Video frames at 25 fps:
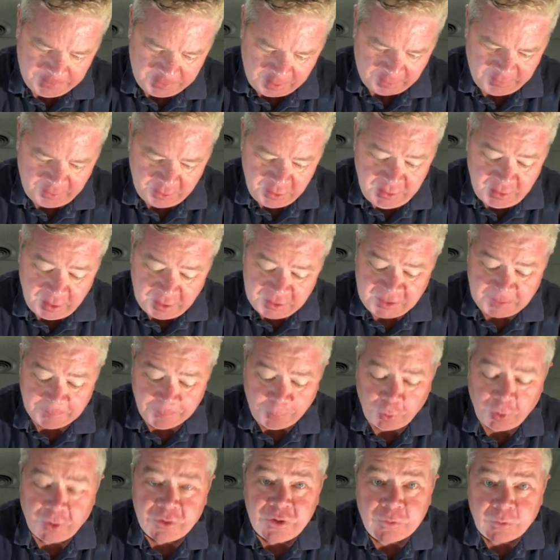And then it's
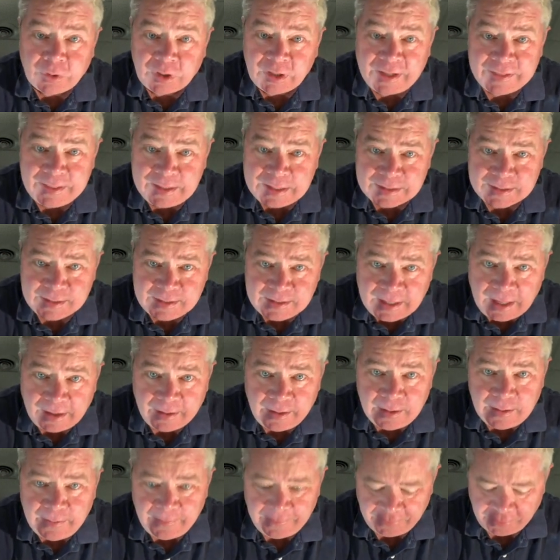important, you want to let this sit